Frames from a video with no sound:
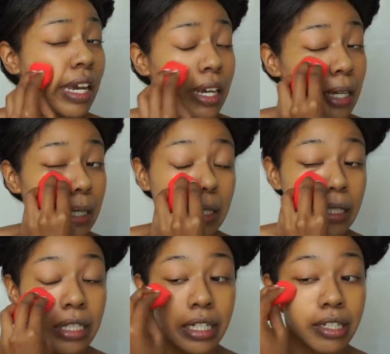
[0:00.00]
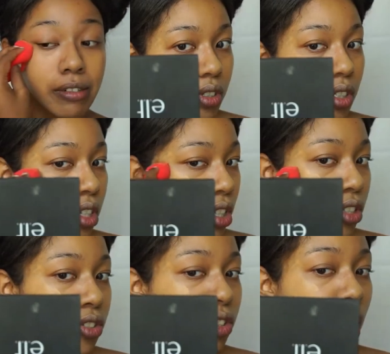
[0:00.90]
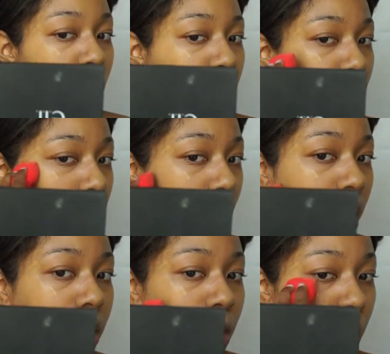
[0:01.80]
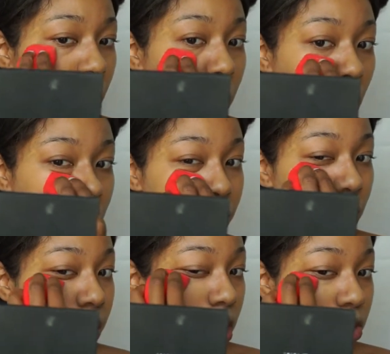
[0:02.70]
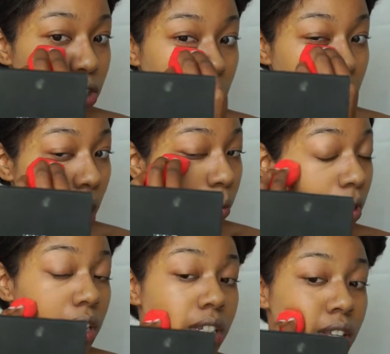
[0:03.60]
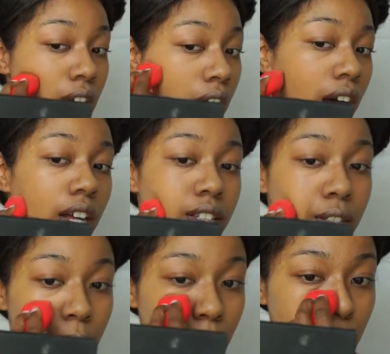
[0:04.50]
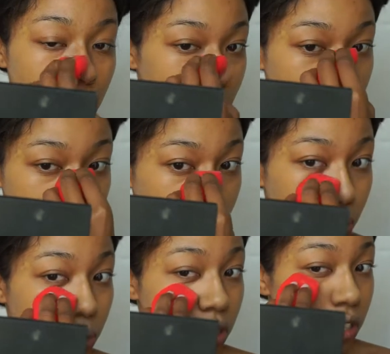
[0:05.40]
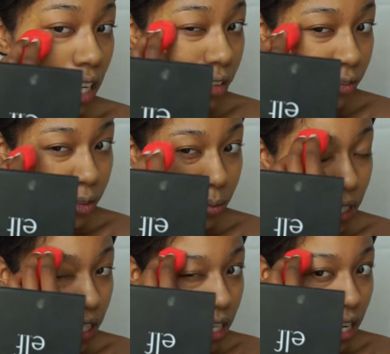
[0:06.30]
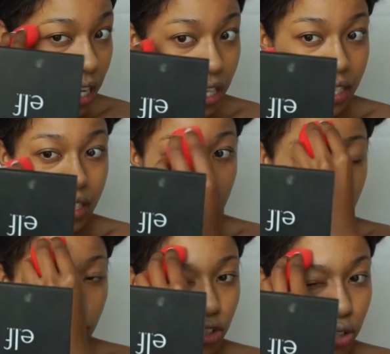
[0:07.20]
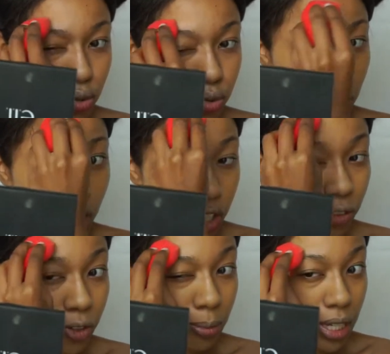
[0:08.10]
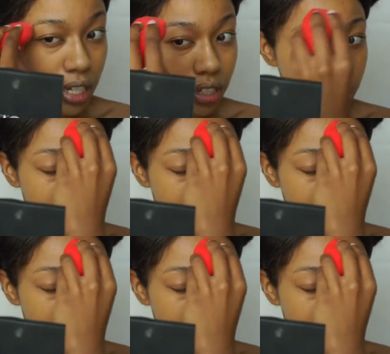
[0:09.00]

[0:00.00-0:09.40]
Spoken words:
tan, you know? So I brought a foundation that was a little too light for me and too dark for me.